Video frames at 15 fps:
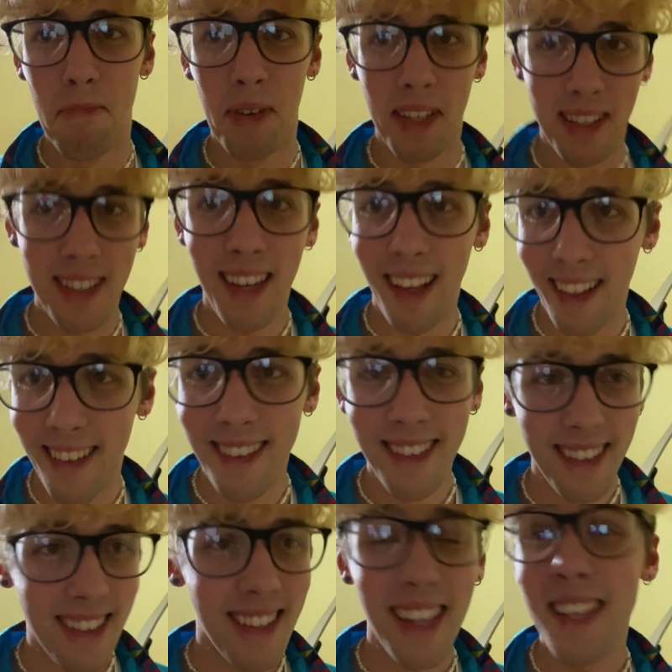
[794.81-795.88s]
but still,
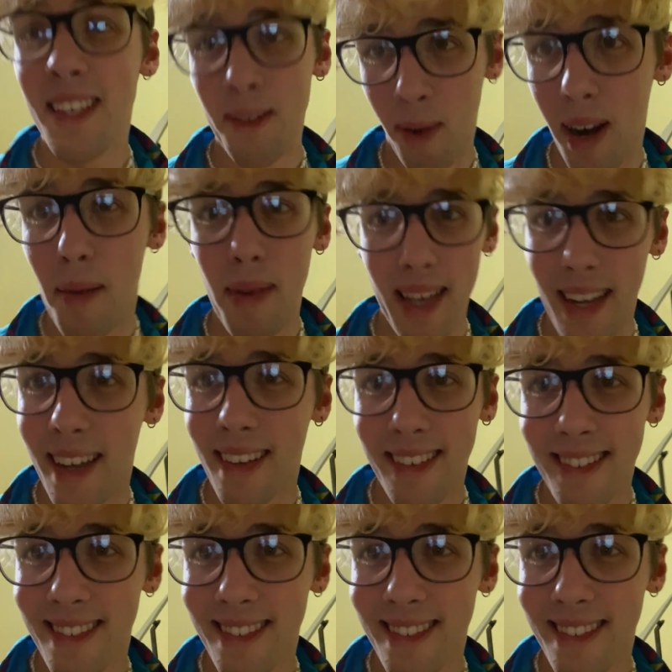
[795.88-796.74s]
this is when I'm eating.